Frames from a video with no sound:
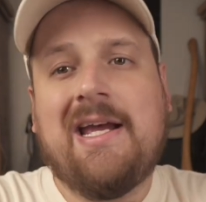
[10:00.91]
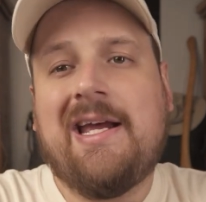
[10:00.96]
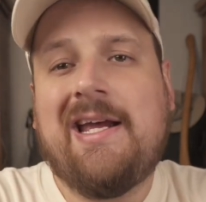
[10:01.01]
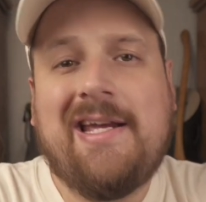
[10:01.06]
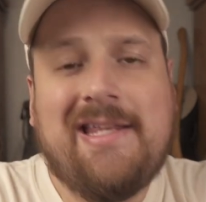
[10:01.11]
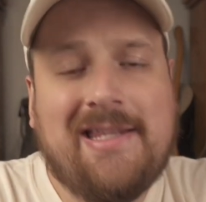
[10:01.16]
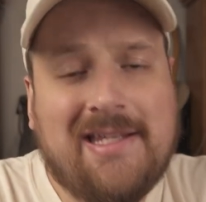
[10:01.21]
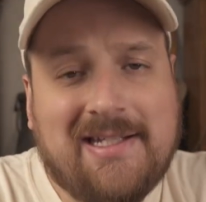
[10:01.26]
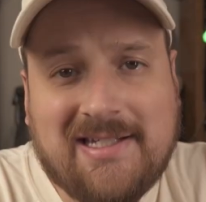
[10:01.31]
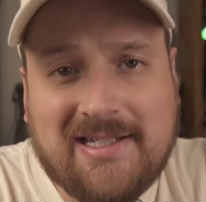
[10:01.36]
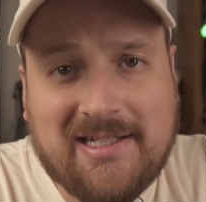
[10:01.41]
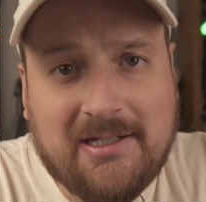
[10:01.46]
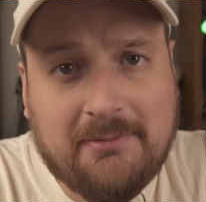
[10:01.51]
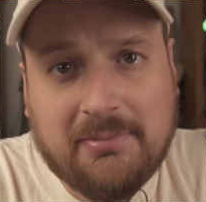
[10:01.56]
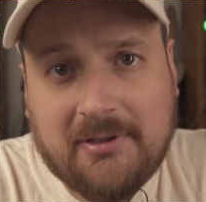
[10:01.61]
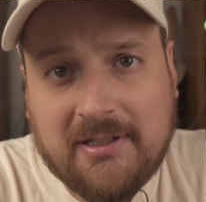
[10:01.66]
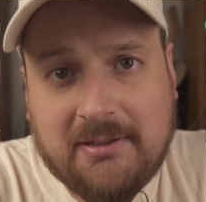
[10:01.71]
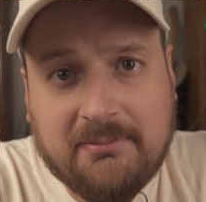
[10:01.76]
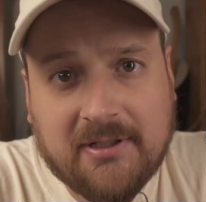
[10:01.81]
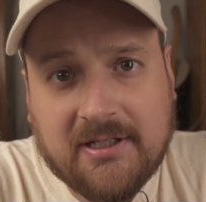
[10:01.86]
and that's
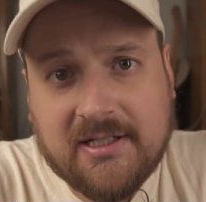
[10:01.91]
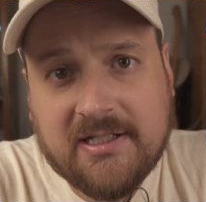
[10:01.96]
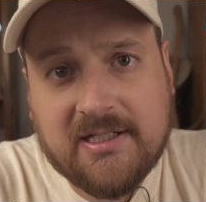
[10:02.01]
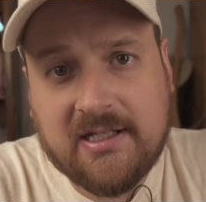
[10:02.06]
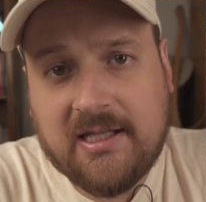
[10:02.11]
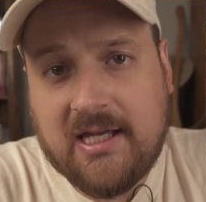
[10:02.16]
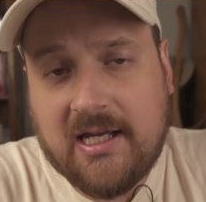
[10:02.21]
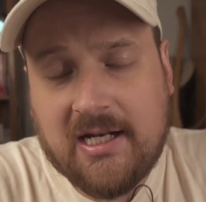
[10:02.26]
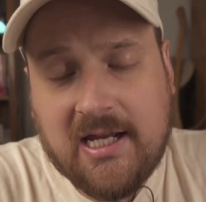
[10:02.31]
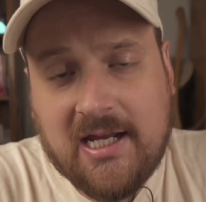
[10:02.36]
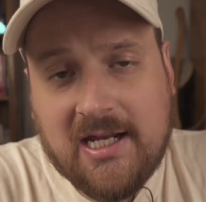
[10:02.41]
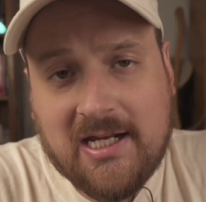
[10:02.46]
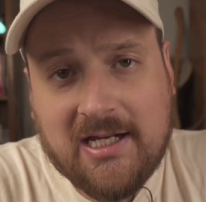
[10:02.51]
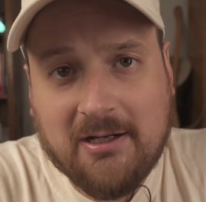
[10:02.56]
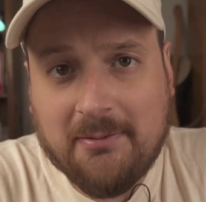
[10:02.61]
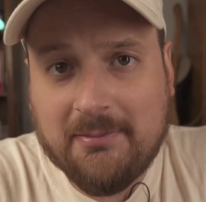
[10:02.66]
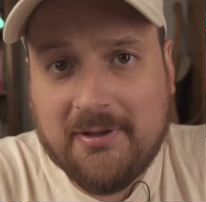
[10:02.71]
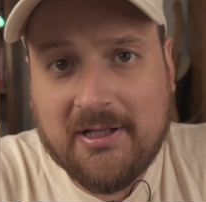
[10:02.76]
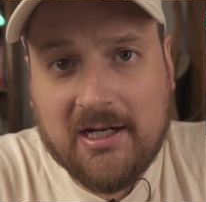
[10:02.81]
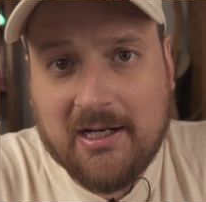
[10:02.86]
simply because of that
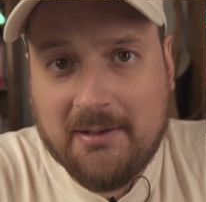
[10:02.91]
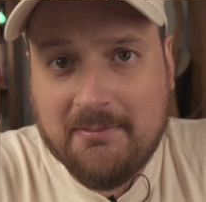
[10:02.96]
hang-up that I